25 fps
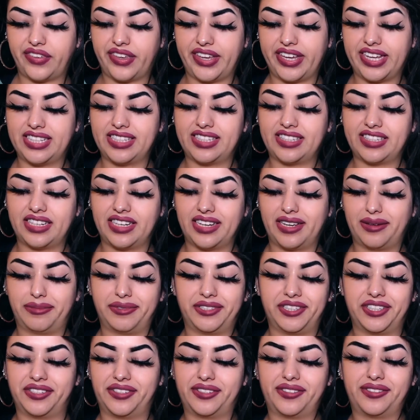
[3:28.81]
you can see, I'm
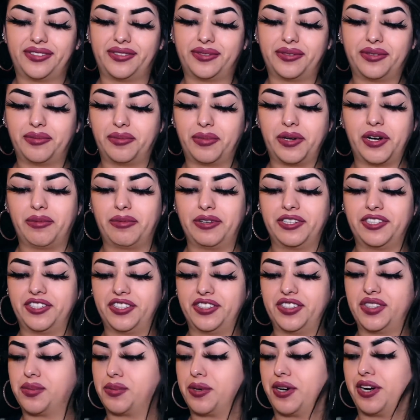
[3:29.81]
just pretty much
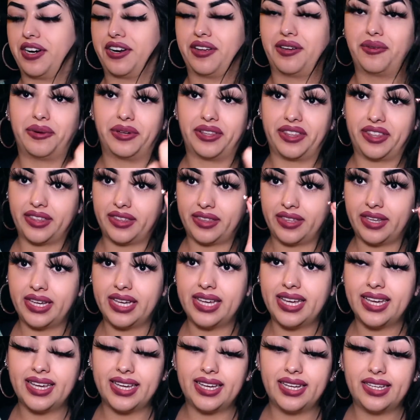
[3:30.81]
just spraying it with
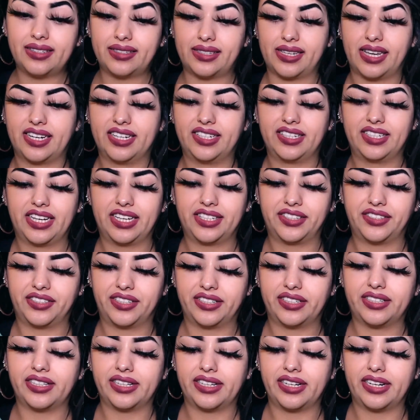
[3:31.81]
sanitizer
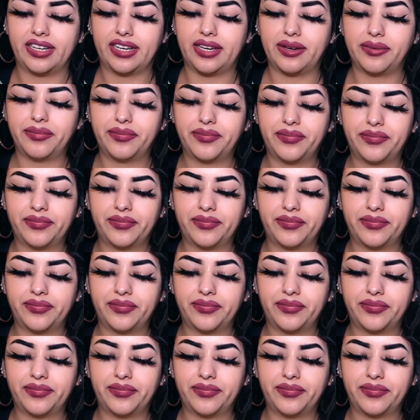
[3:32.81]
and cleaning it.